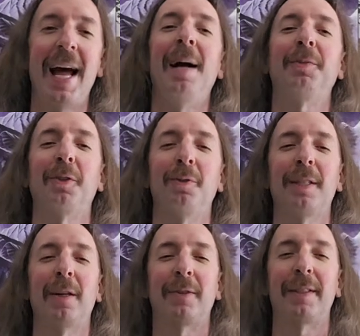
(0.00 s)

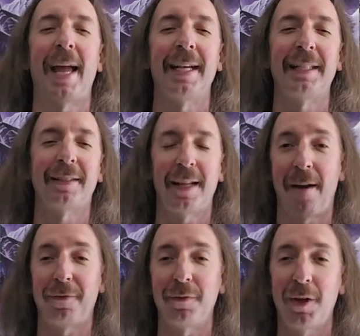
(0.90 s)
Absolutely outstanding
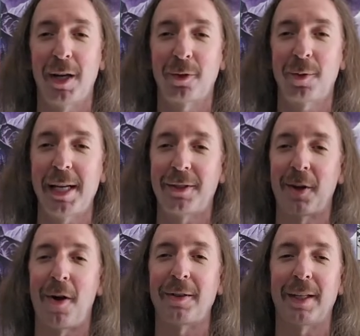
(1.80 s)
stuff. You've got great
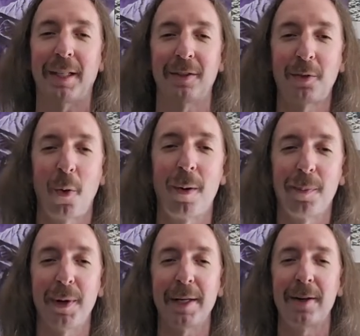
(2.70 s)
songs like
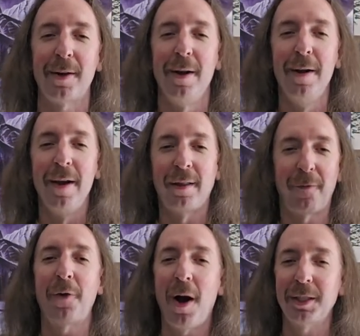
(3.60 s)
Stormbringer, the
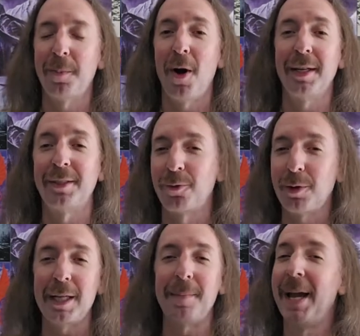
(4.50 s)
Frostmod
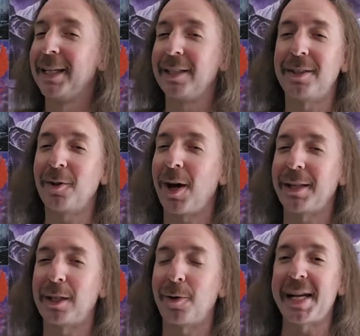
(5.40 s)
Stream. You still
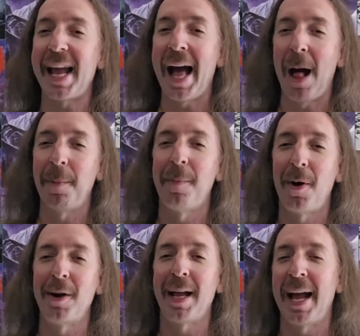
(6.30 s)
got the great album
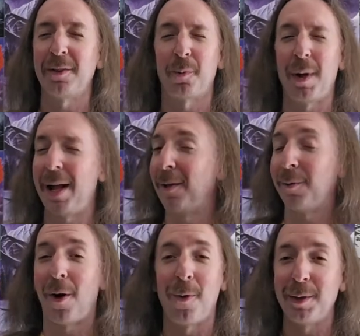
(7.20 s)
art as
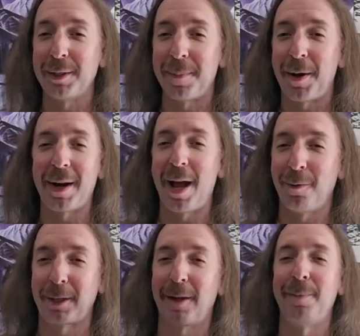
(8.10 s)
well, always about
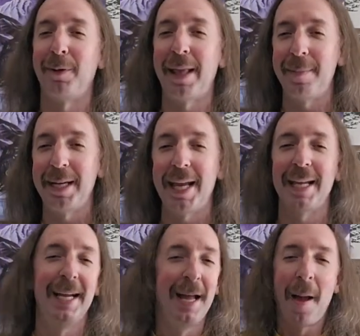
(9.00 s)
Elrica
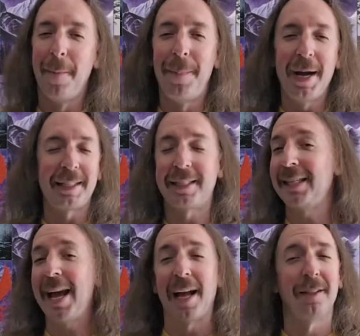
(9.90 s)
Molnebene. But
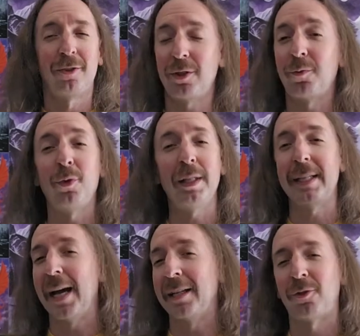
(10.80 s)
yeah, just
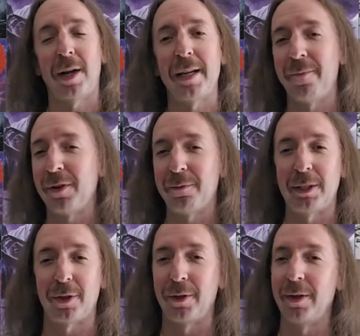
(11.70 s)
really a triumphant
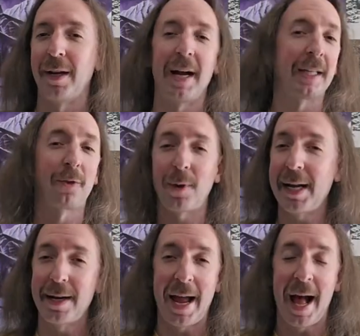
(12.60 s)
return, a
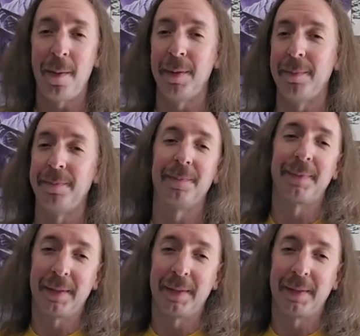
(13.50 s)
great album.